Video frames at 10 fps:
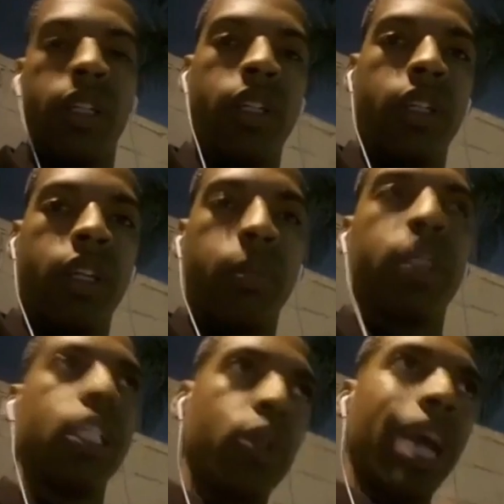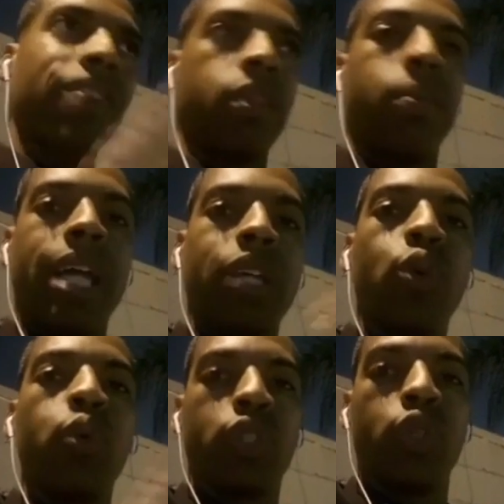But you have somebody who
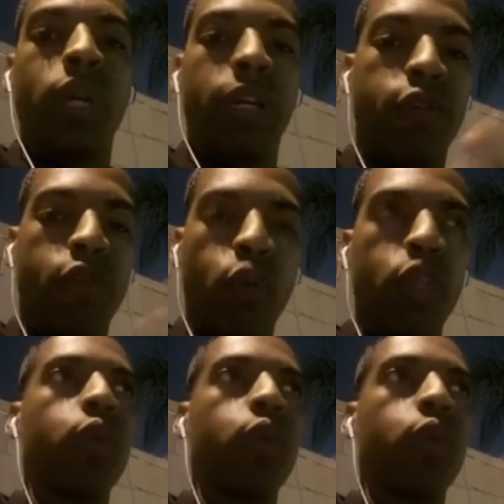is doing it for you.